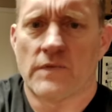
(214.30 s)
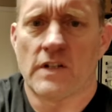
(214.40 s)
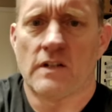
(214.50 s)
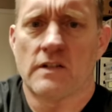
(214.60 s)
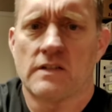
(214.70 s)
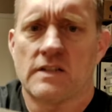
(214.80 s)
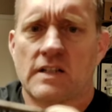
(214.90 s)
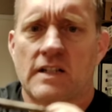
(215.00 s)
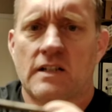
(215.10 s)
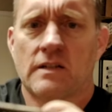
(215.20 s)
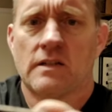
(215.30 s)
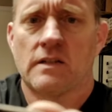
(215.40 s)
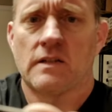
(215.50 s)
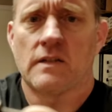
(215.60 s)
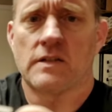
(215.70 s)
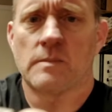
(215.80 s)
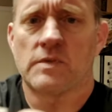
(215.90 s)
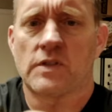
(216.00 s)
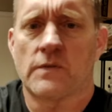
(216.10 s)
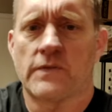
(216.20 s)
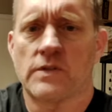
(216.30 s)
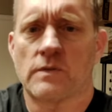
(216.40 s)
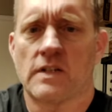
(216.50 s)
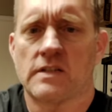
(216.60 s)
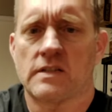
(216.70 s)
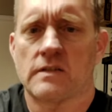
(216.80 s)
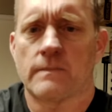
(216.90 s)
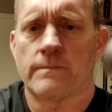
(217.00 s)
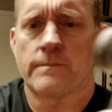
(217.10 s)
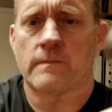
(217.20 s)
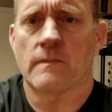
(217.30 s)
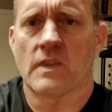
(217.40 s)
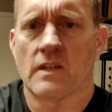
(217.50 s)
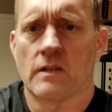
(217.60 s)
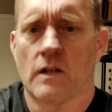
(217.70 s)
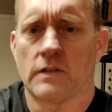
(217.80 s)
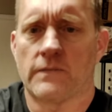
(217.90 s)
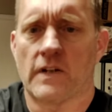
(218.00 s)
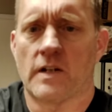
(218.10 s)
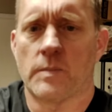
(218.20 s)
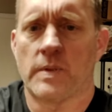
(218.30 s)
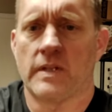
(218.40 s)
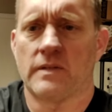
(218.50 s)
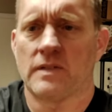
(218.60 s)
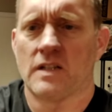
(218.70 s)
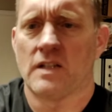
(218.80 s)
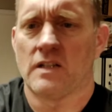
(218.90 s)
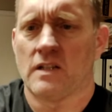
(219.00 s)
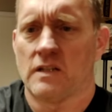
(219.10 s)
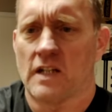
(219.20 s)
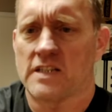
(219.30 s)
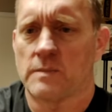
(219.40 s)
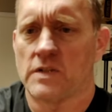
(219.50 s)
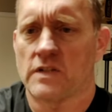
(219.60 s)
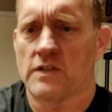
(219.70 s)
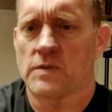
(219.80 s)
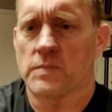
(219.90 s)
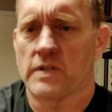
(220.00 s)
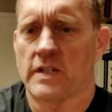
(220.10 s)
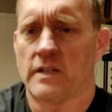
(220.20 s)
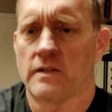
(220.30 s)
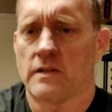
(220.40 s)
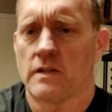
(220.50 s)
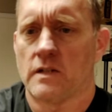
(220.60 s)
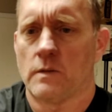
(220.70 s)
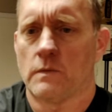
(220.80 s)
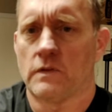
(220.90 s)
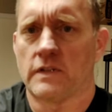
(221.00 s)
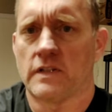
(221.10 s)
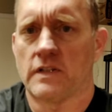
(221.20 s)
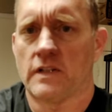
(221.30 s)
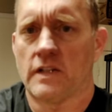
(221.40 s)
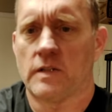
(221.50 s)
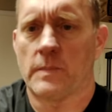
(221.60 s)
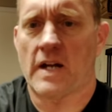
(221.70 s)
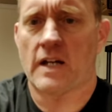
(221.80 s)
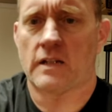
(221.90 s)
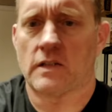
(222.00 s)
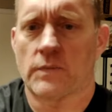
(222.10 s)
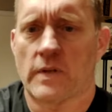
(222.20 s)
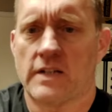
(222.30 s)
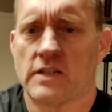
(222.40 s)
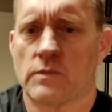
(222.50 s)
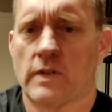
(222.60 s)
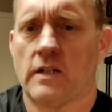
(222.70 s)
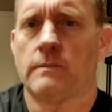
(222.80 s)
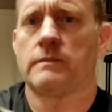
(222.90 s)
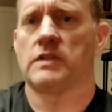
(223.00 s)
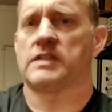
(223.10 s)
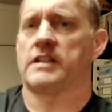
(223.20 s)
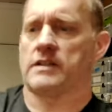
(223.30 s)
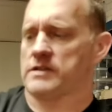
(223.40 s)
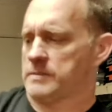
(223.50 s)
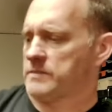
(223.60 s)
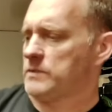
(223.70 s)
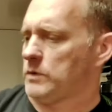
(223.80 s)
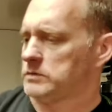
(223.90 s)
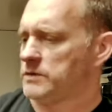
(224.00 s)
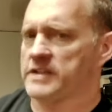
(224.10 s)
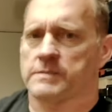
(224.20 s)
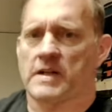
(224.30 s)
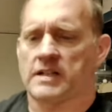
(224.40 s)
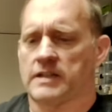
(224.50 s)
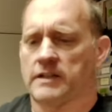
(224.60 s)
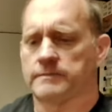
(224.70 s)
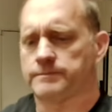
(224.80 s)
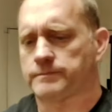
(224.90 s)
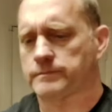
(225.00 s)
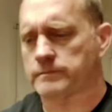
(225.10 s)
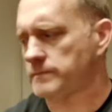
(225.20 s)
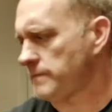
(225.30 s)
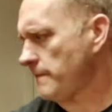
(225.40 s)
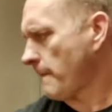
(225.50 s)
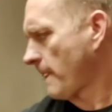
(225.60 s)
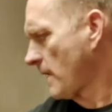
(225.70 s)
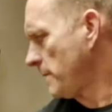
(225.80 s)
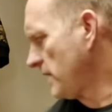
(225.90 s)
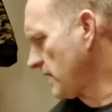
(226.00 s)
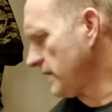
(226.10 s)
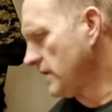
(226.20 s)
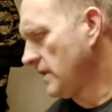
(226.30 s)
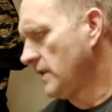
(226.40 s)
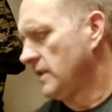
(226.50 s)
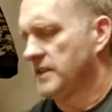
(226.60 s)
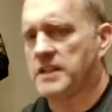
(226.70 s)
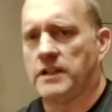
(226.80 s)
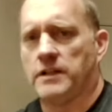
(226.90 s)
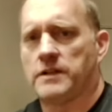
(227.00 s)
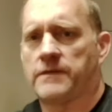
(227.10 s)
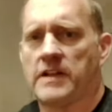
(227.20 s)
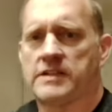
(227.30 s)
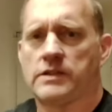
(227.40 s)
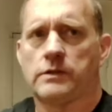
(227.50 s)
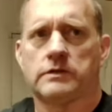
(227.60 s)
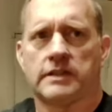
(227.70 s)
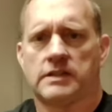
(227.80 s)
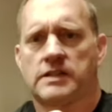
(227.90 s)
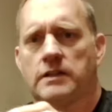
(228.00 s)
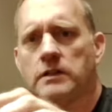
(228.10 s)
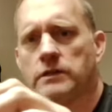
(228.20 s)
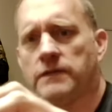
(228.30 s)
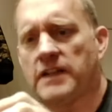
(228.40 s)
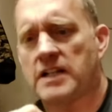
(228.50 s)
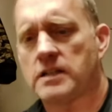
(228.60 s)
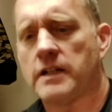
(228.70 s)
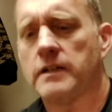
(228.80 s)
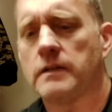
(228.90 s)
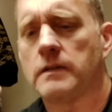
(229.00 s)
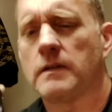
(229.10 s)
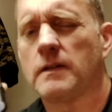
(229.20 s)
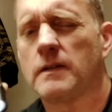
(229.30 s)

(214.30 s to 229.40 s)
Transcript: There's, uh, there's some surface rust on the firing pin. Not so much on the spring. We're looking good in the back and the threads as well. Looks like there's some old grease back there. But Let's get another fancy tool. Let's get our little flashlight.